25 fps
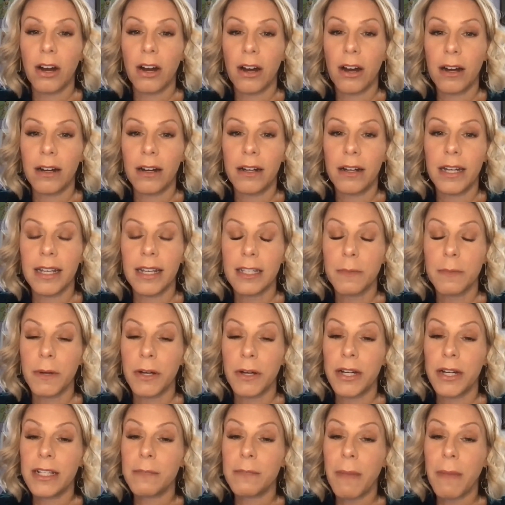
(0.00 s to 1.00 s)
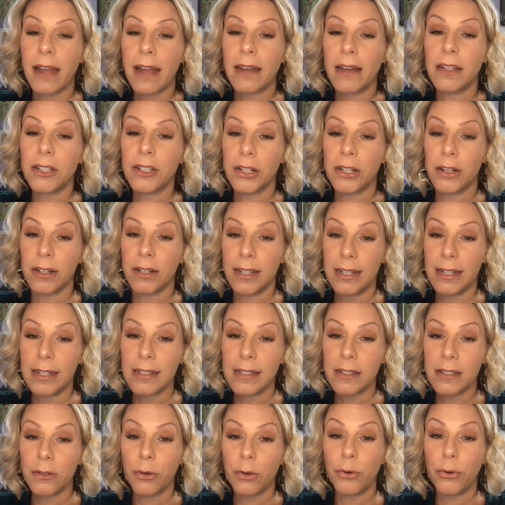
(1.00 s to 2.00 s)
There are experienced patent
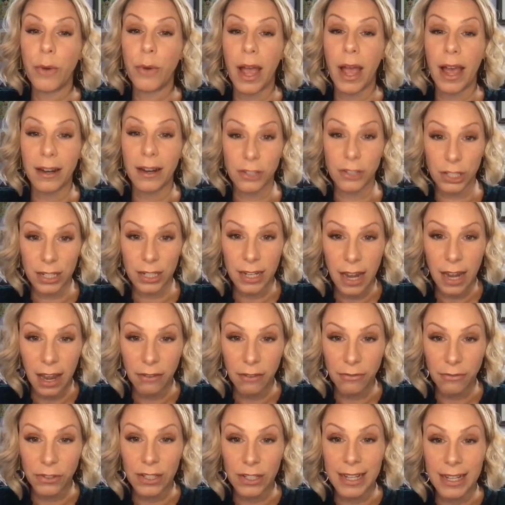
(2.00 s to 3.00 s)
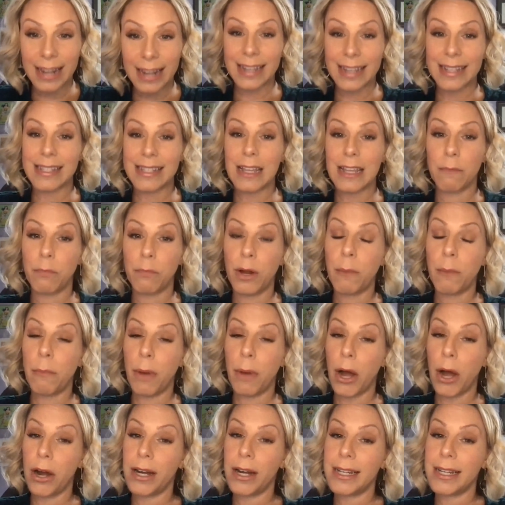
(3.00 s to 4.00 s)
attorneys who actually have to take a separate
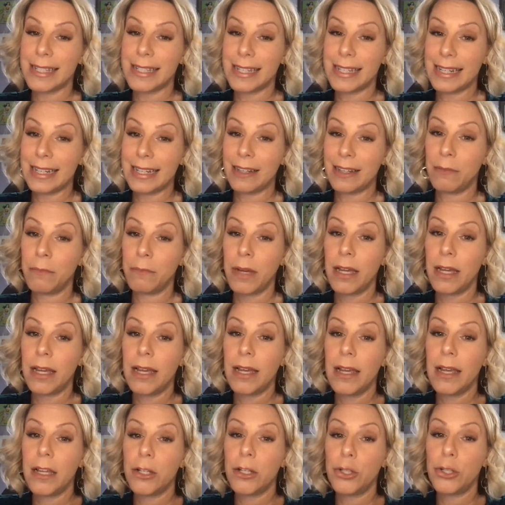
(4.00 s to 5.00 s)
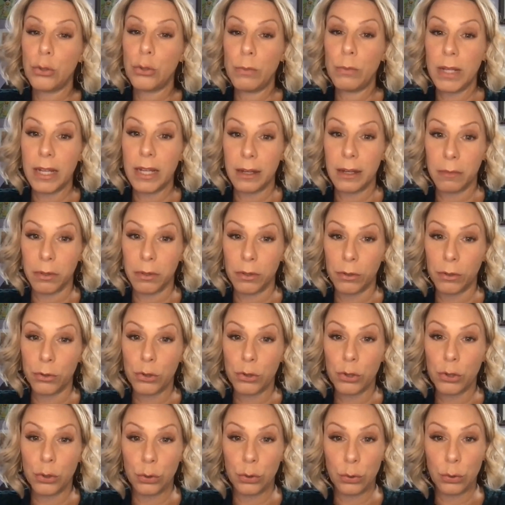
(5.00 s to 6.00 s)
bar exam to be able
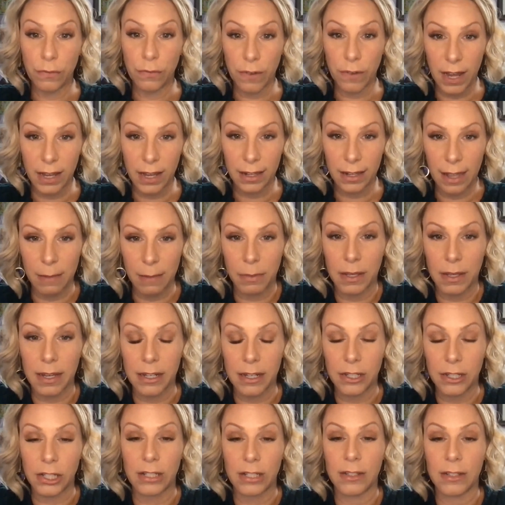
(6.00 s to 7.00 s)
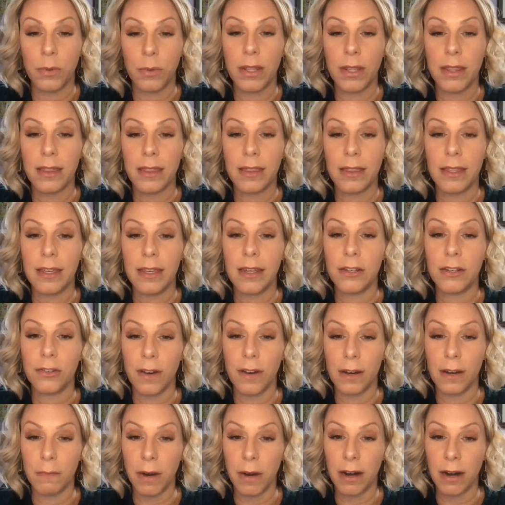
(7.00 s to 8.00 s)
to file applications with the
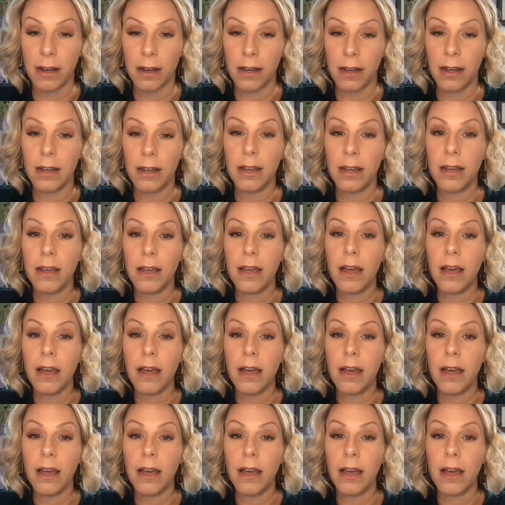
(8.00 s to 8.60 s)
trademark